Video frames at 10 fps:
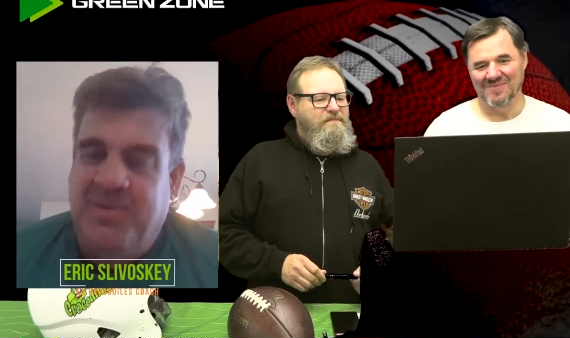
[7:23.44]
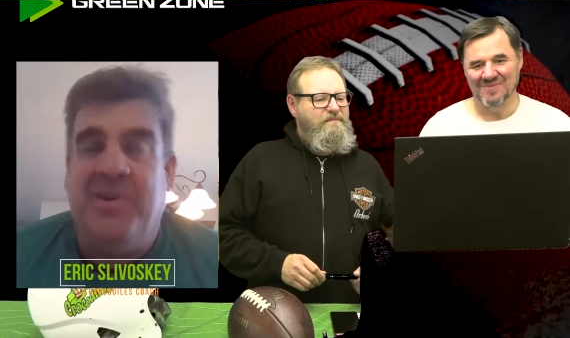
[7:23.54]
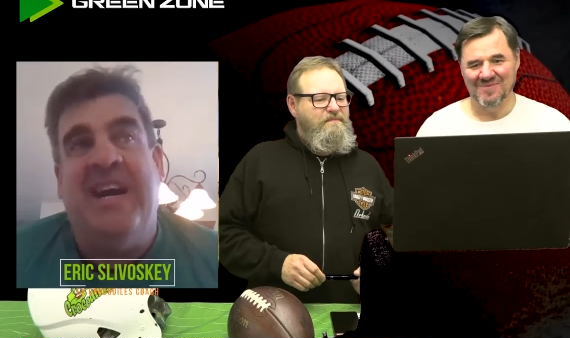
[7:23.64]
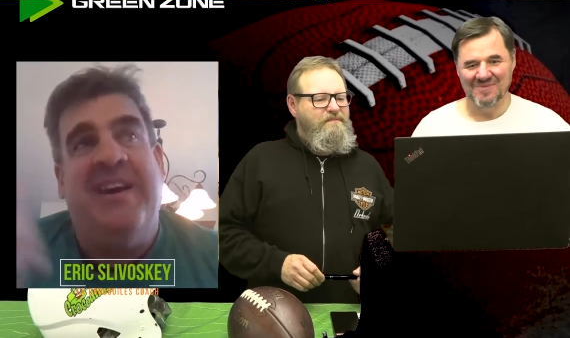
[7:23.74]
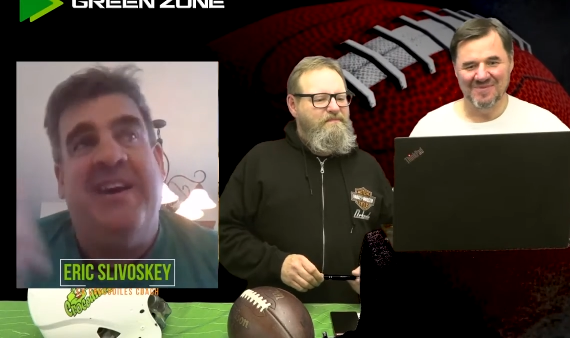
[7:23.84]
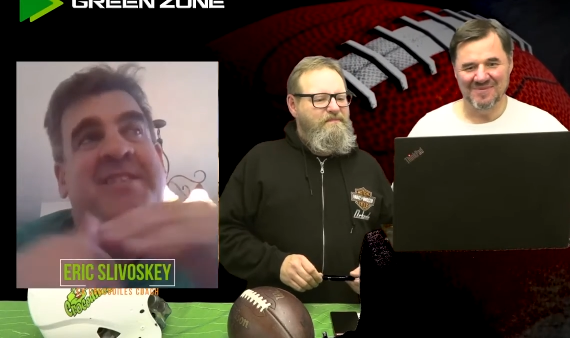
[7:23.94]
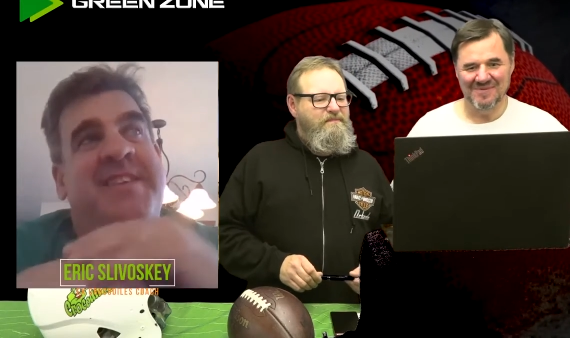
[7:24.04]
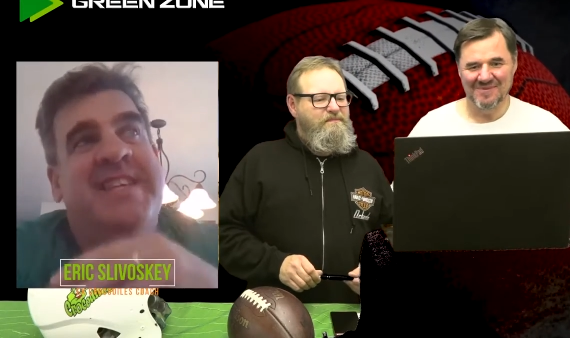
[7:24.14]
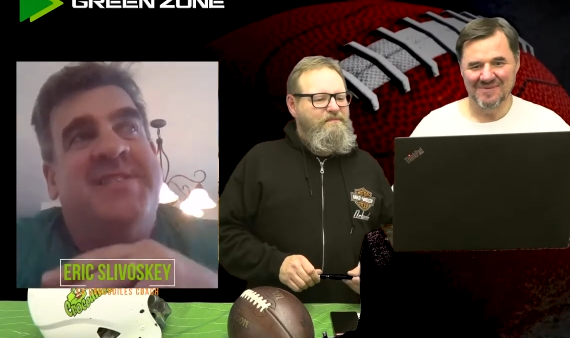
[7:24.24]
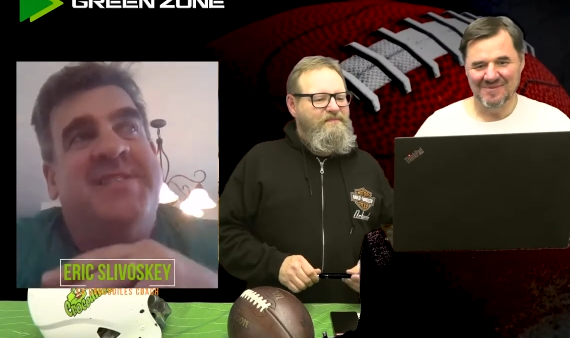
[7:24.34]
Speaker 1: Wow,
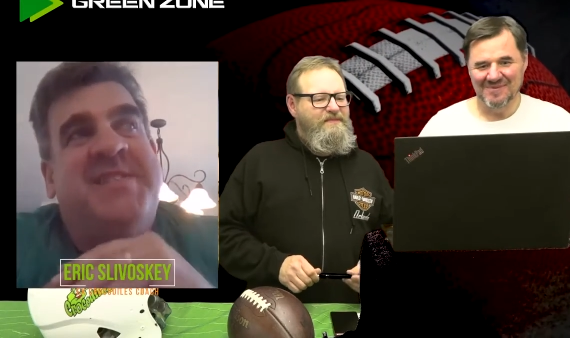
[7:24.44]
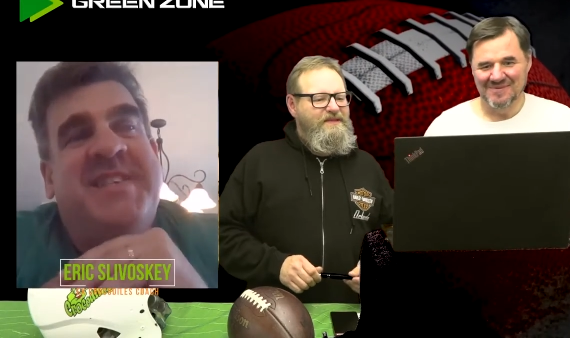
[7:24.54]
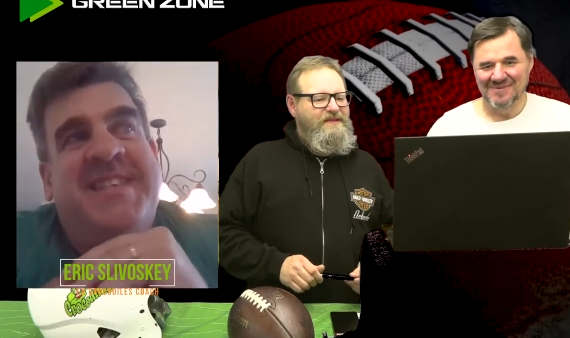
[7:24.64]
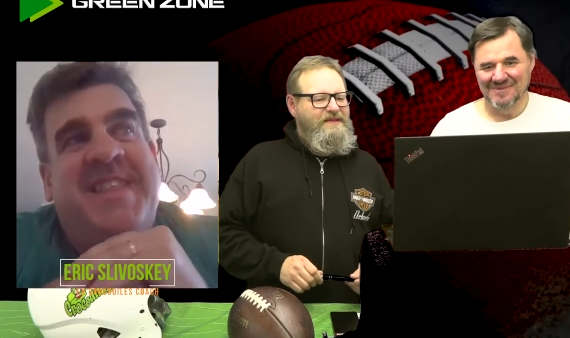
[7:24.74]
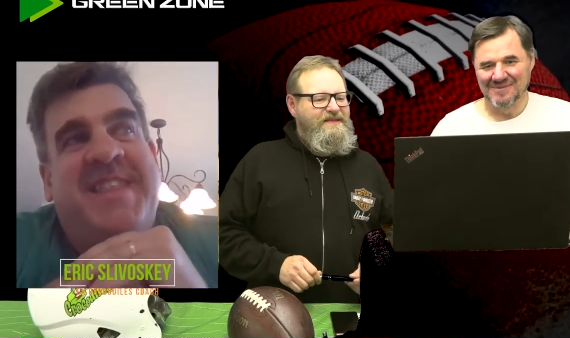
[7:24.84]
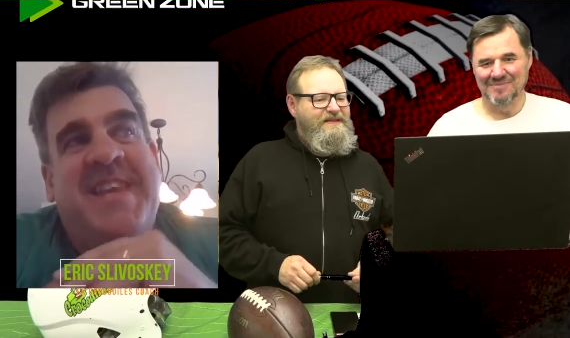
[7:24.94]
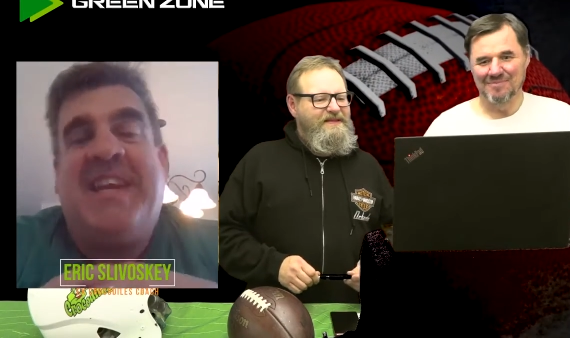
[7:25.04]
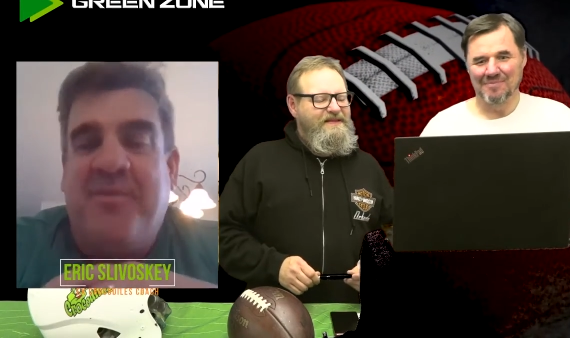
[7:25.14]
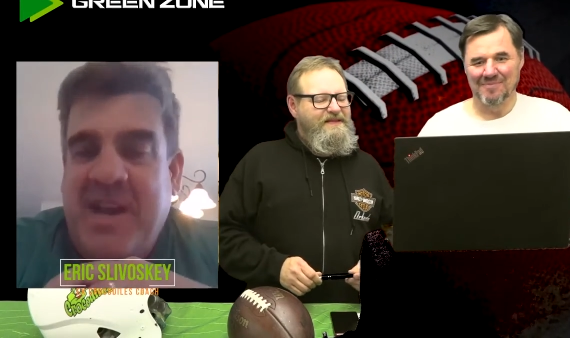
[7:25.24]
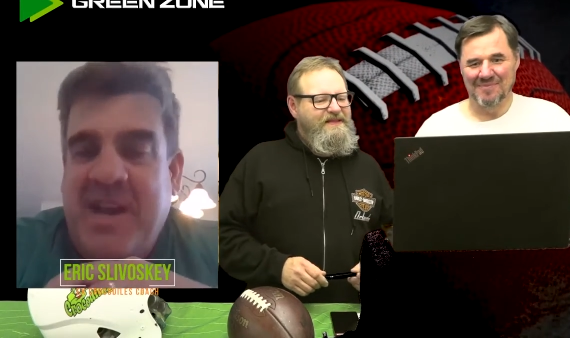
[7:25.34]
that's. I think I
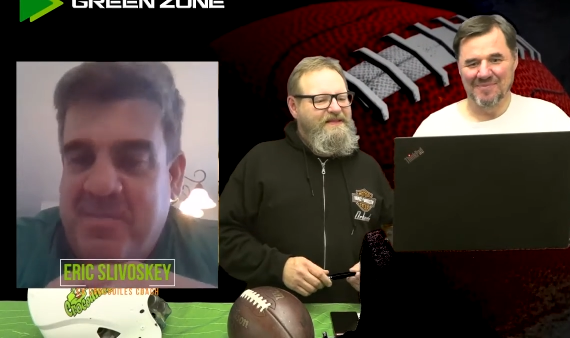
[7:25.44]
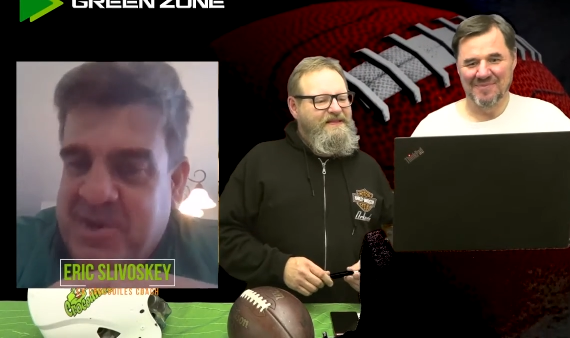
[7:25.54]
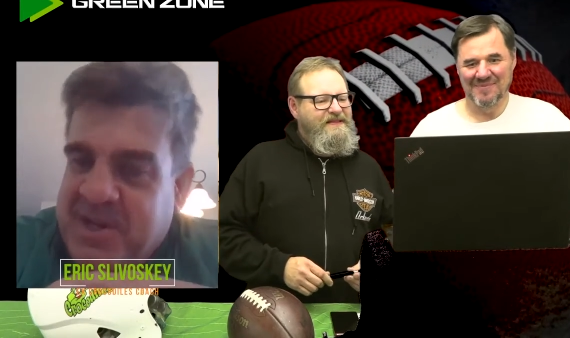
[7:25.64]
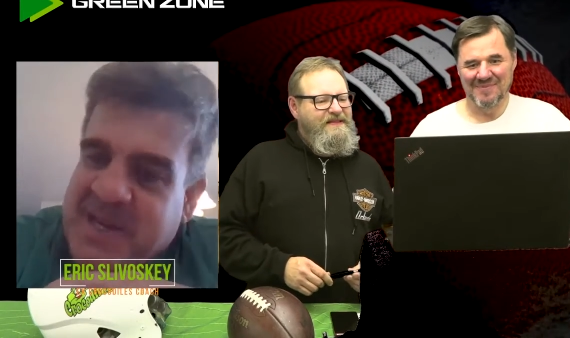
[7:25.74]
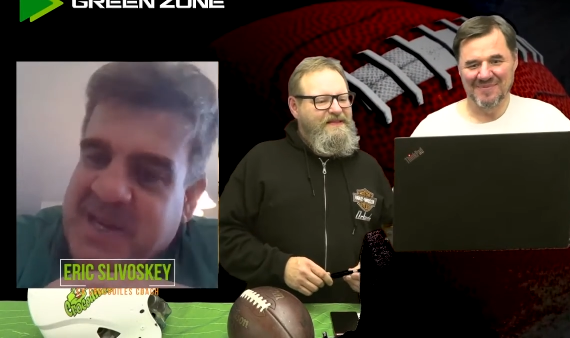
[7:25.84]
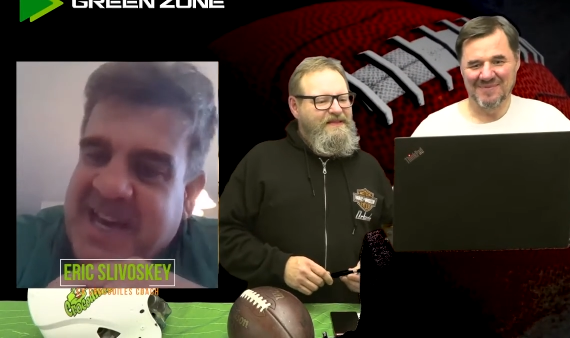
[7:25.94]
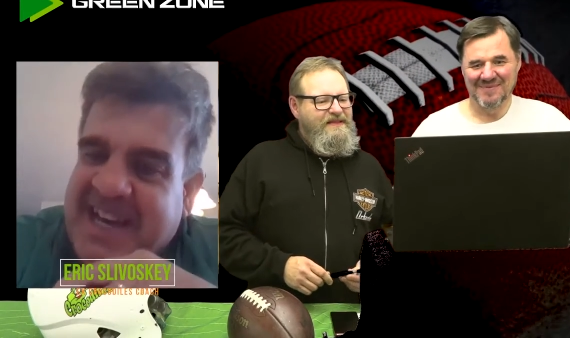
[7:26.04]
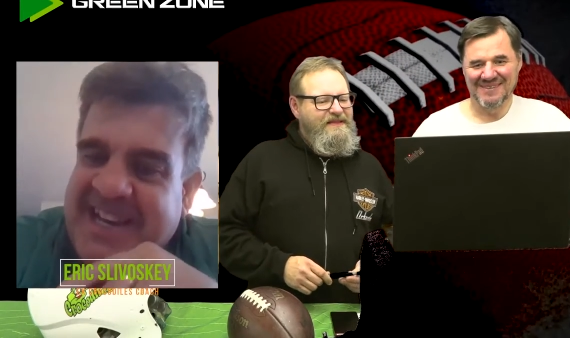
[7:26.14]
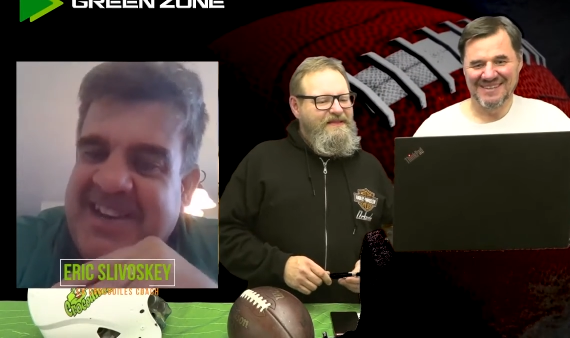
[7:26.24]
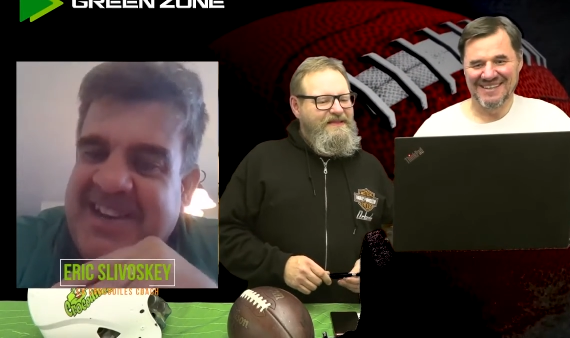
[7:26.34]
could write a book on that.